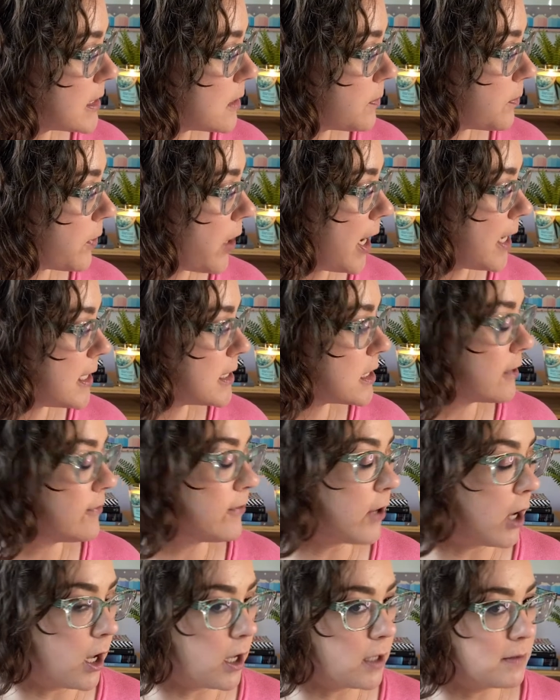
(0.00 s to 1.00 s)
surprise of
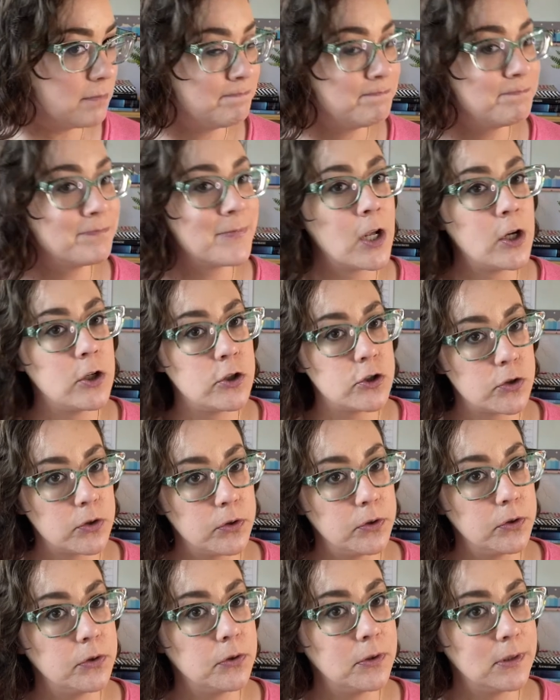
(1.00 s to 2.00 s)
all,
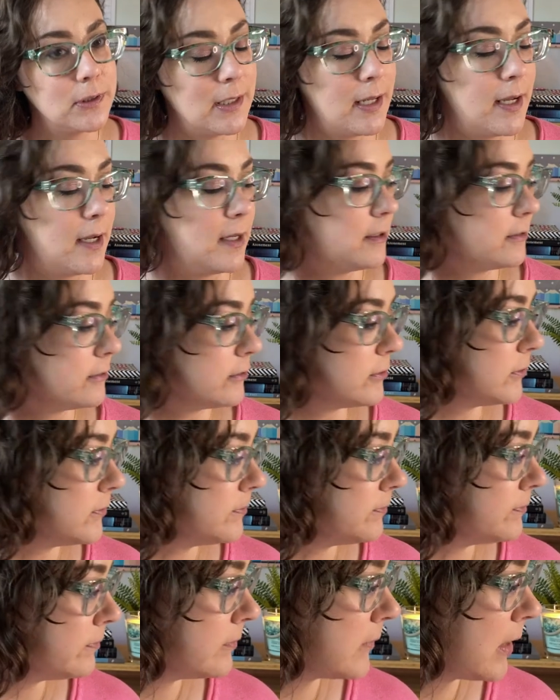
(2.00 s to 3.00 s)
true love.
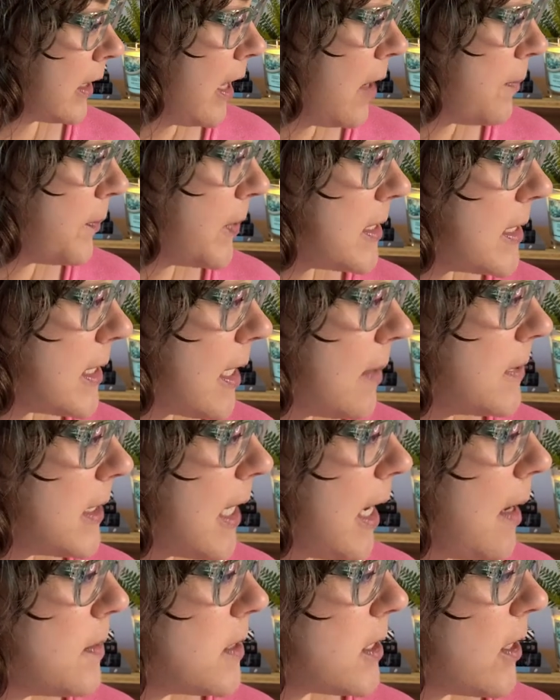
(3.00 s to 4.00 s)
But
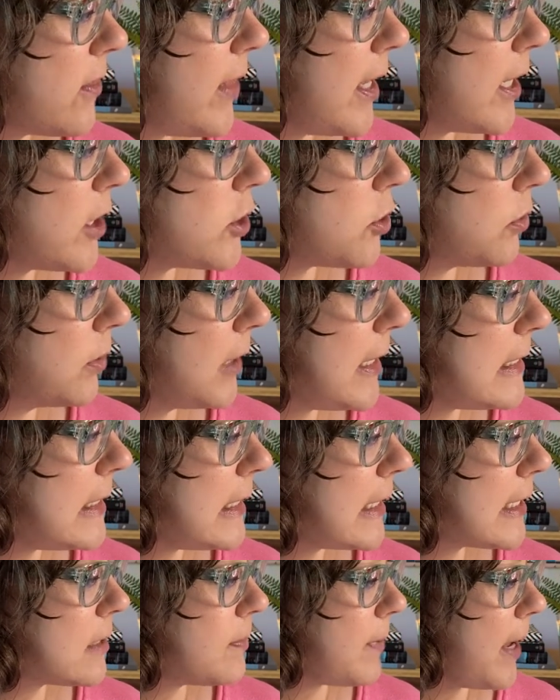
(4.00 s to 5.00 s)
sometimes the things you
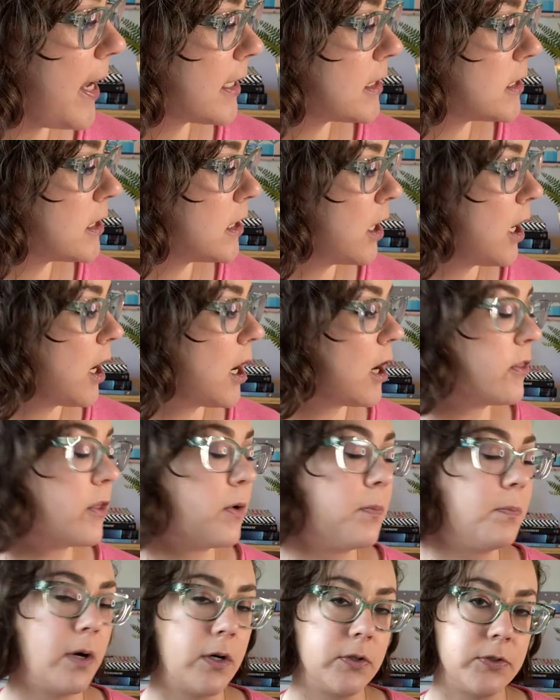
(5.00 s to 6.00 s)
least expect are
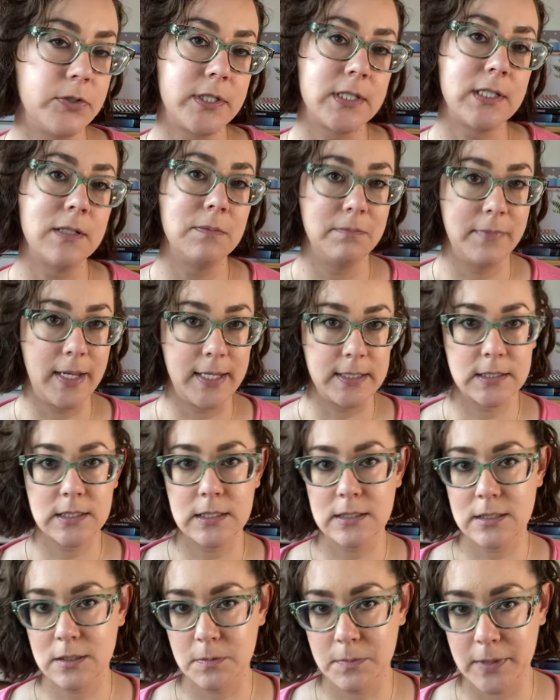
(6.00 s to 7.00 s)
the most meant
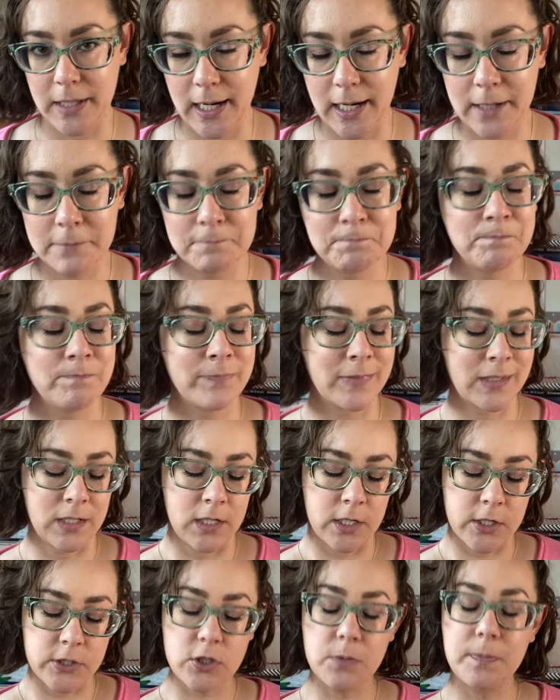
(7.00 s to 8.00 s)
to be.
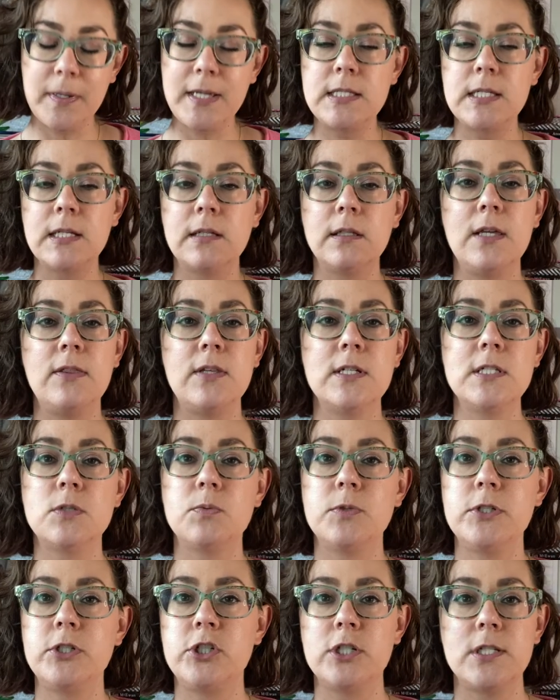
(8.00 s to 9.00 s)
So basically, this
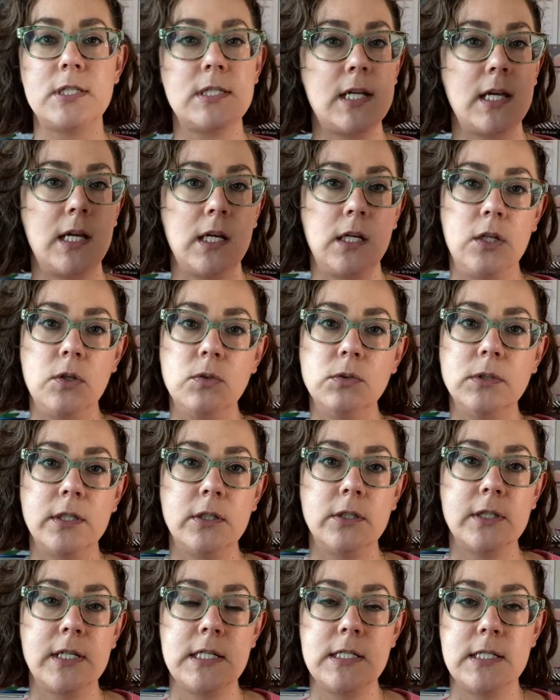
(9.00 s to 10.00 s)
was just a cute
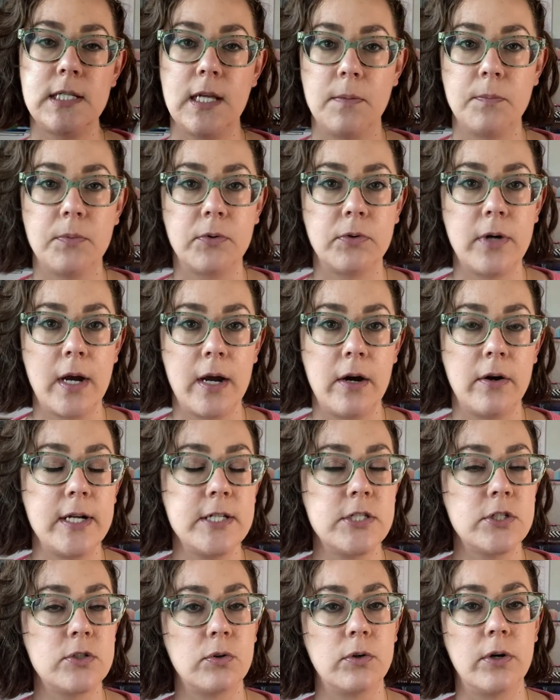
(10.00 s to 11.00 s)
little contemporary
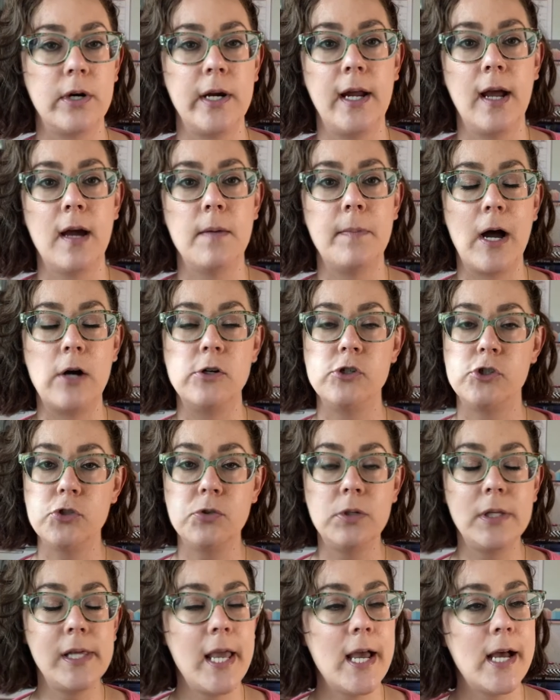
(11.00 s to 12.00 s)
story about
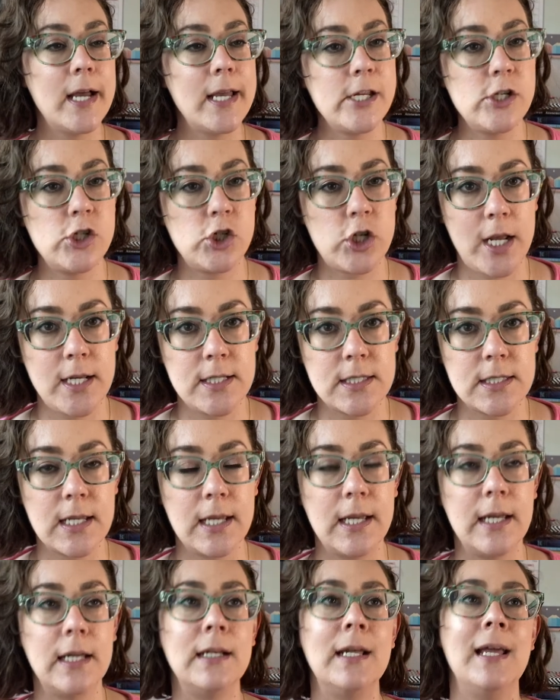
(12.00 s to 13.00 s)
Julia and
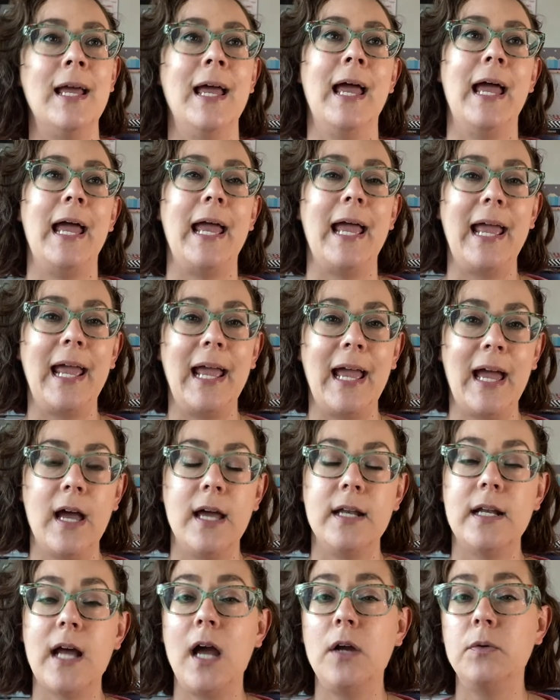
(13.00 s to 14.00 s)
Jason,
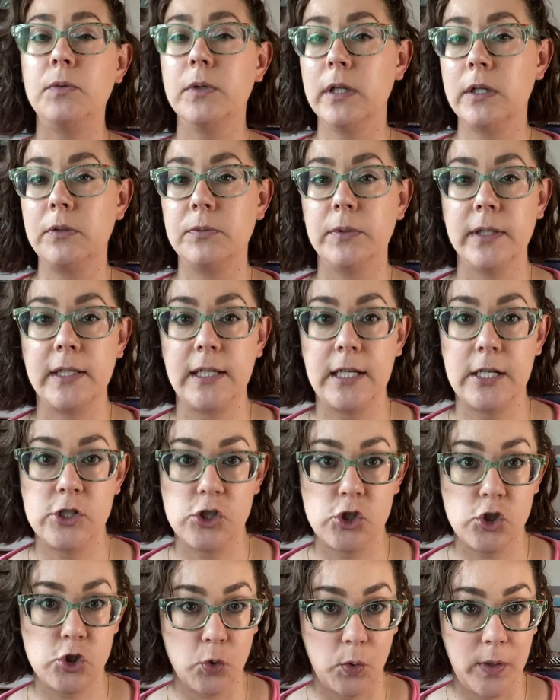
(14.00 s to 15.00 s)
and I really, really
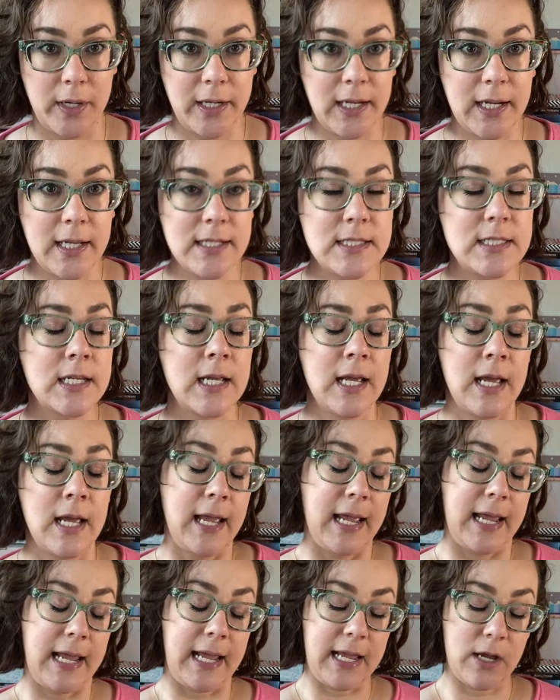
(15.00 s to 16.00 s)
enjoyed it.
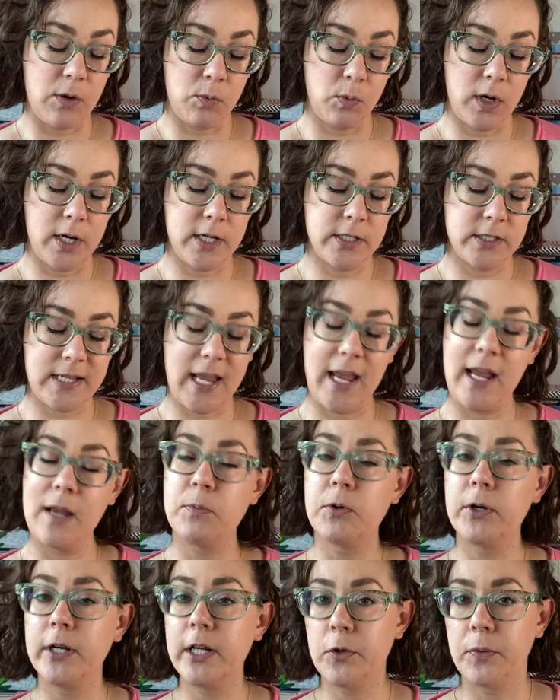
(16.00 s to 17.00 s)
It was a
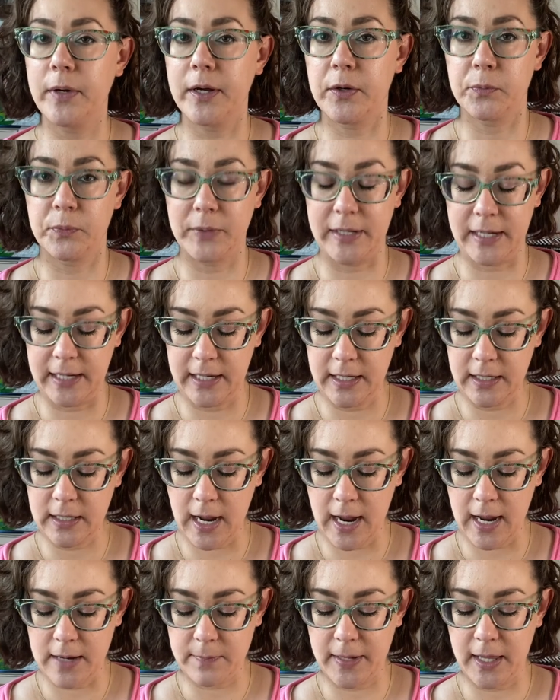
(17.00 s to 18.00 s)
pretty quick read.
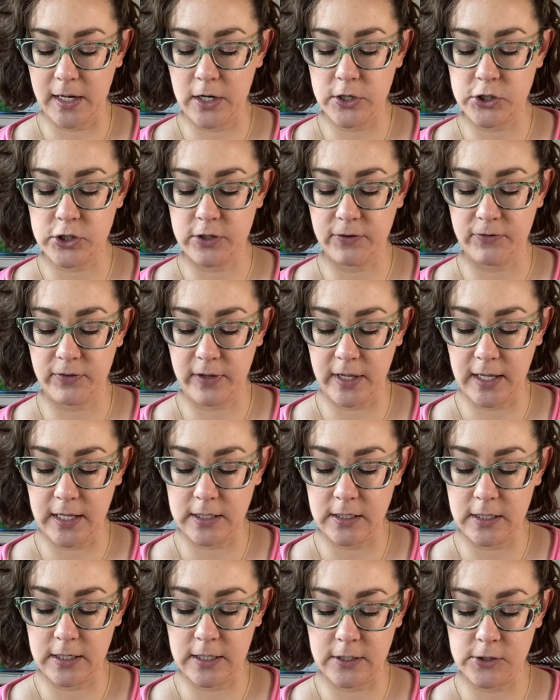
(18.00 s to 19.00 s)
I managed to
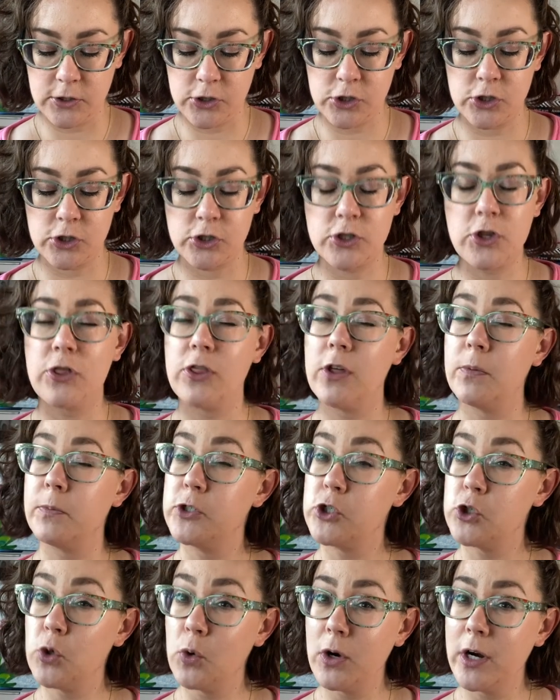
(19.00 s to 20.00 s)
finish the
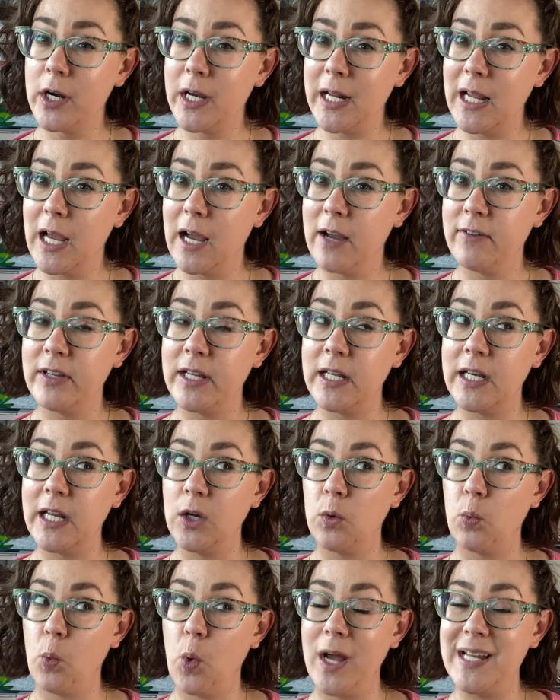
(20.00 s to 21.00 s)
majority of it
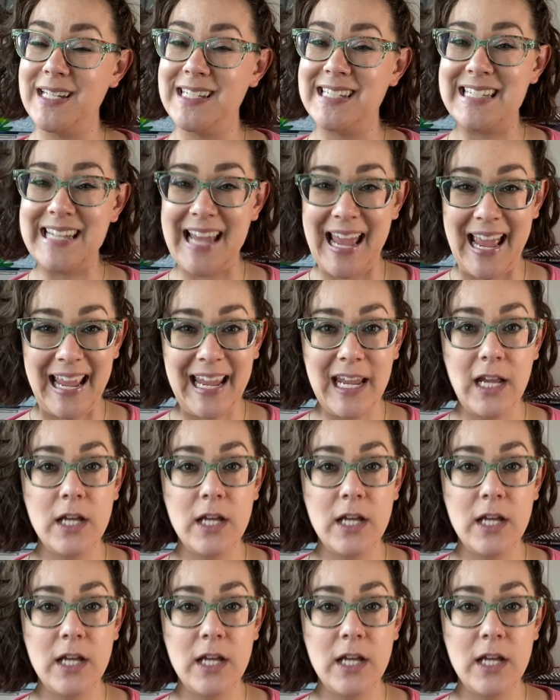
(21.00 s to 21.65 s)
in one day